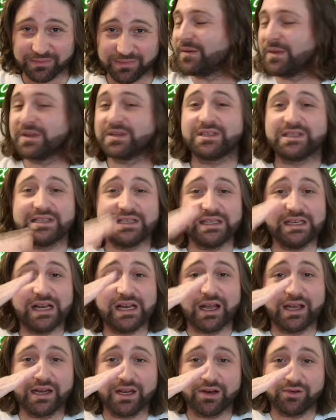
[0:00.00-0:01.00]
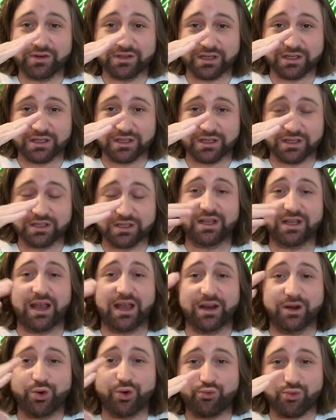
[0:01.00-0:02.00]
This is declining resistance
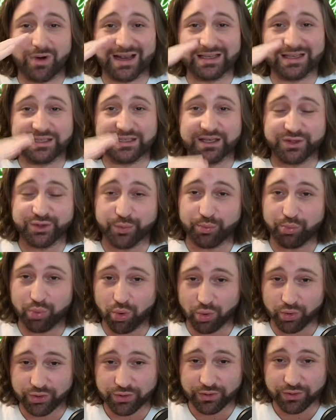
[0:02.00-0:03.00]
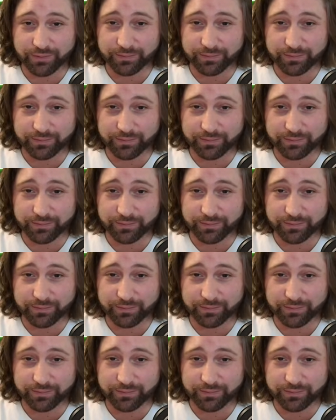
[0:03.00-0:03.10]
and rising support.